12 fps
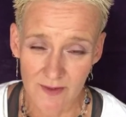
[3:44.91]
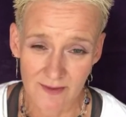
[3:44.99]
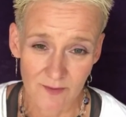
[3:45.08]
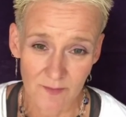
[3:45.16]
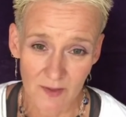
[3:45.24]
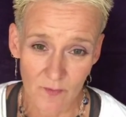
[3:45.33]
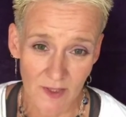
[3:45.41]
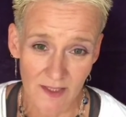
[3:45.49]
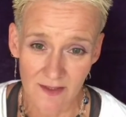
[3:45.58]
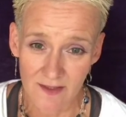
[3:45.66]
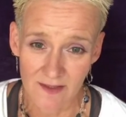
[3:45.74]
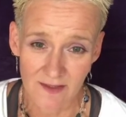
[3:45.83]
You might want
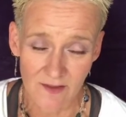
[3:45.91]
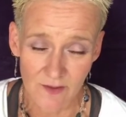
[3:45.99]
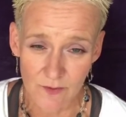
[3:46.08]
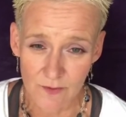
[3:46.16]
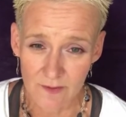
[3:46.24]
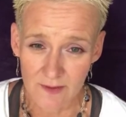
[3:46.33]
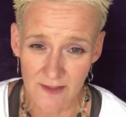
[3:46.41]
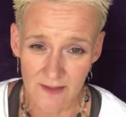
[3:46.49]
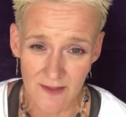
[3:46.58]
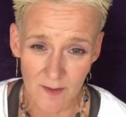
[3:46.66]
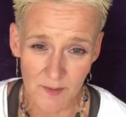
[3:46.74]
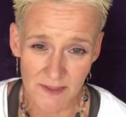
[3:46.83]
to include
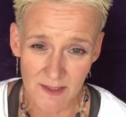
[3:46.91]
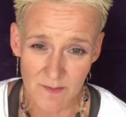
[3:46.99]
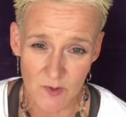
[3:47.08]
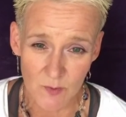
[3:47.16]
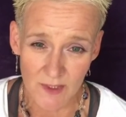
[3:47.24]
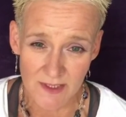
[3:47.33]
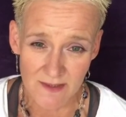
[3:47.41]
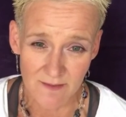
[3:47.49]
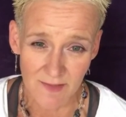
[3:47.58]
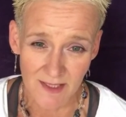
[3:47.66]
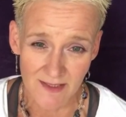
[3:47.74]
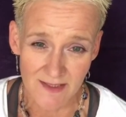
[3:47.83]
a couple times a week
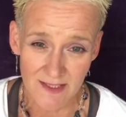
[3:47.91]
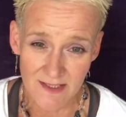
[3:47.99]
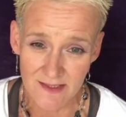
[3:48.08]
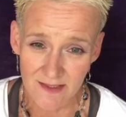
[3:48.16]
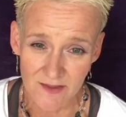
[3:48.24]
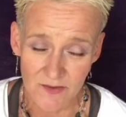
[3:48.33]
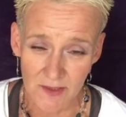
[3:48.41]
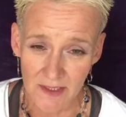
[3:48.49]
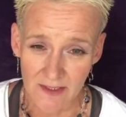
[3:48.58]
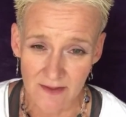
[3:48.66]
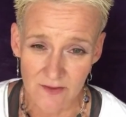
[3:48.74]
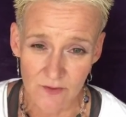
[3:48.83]
some high intensity
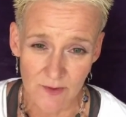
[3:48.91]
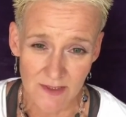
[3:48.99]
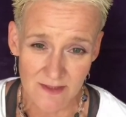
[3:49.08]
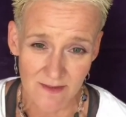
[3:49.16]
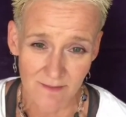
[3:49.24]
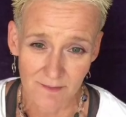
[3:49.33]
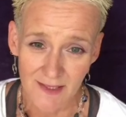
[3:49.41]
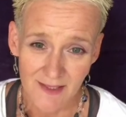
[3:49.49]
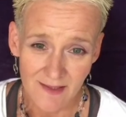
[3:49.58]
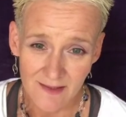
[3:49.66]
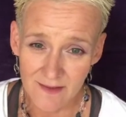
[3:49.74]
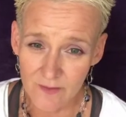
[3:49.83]
training, doing some
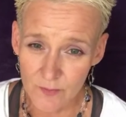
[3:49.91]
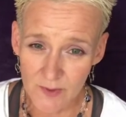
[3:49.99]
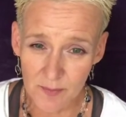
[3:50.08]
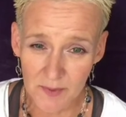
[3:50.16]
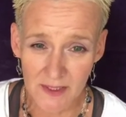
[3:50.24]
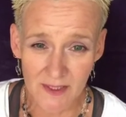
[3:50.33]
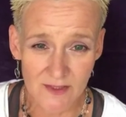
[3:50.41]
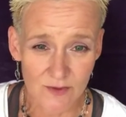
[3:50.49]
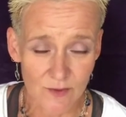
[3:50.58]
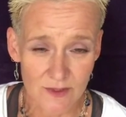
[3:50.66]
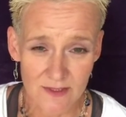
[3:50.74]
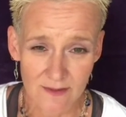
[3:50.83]
hill repeats
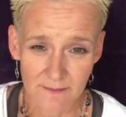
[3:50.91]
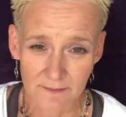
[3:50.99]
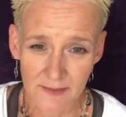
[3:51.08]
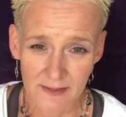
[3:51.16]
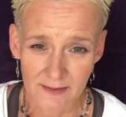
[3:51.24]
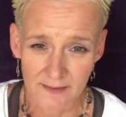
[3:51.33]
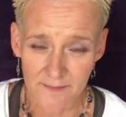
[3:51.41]
or some